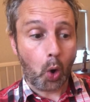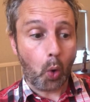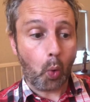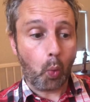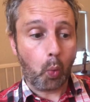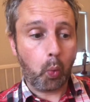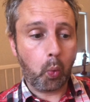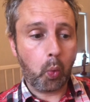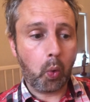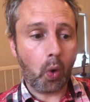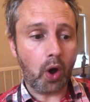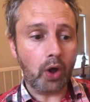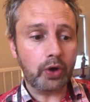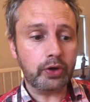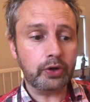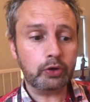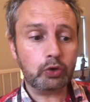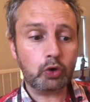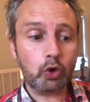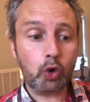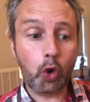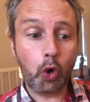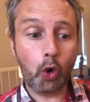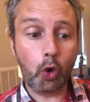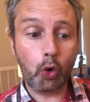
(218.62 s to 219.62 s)
One
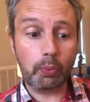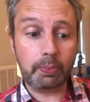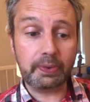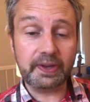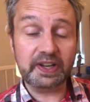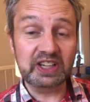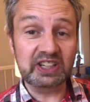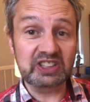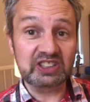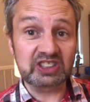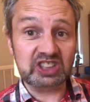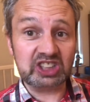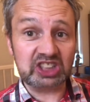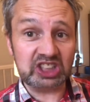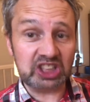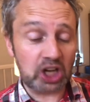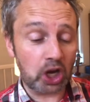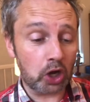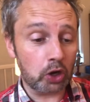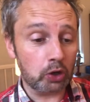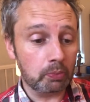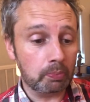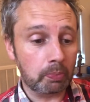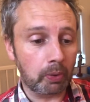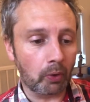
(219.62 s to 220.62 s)
corpulent
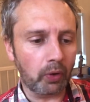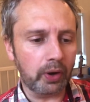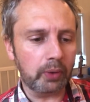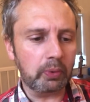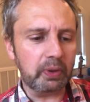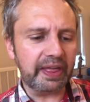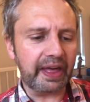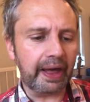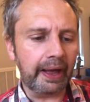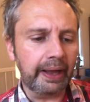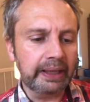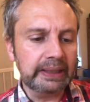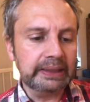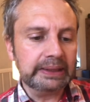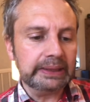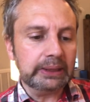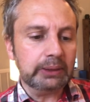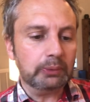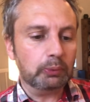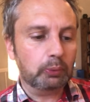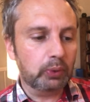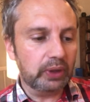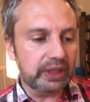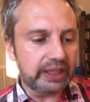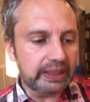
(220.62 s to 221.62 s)
slow boy with
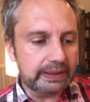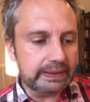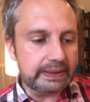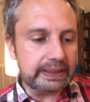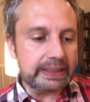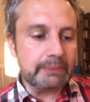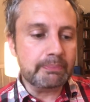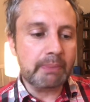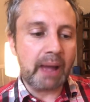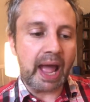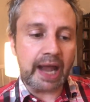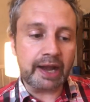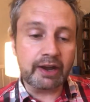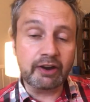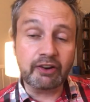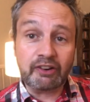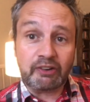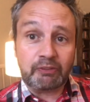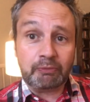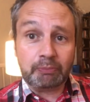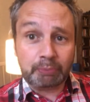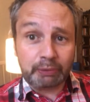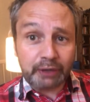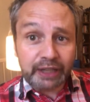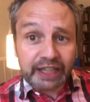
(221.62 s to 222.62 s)
a wheezy manner
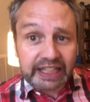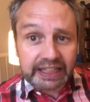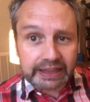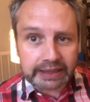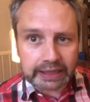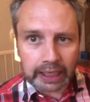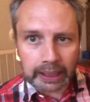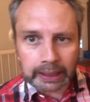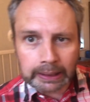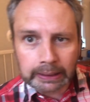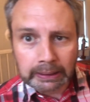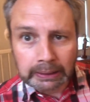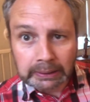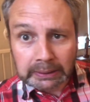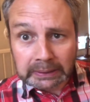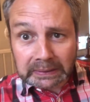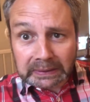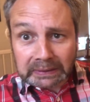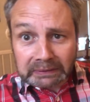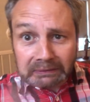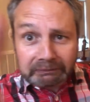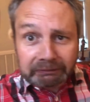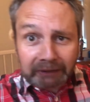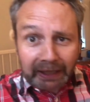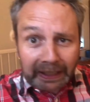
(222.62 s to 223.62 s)
of breathing
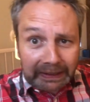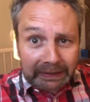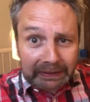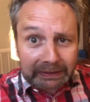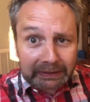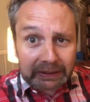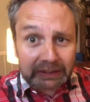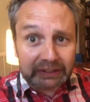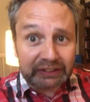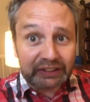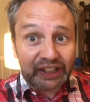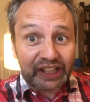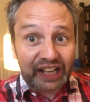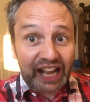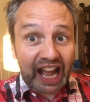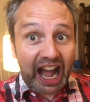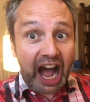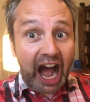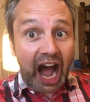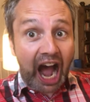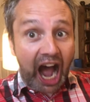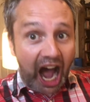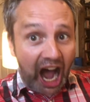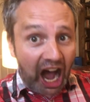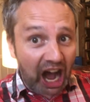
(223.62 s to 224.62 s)
ventured the
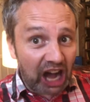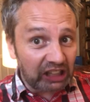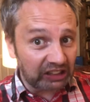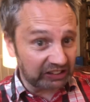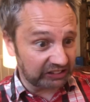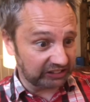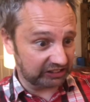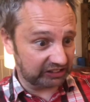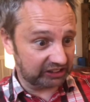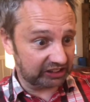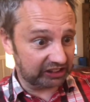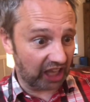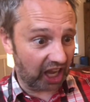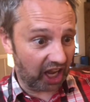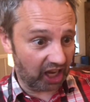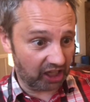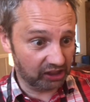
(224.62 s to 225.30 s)
answer.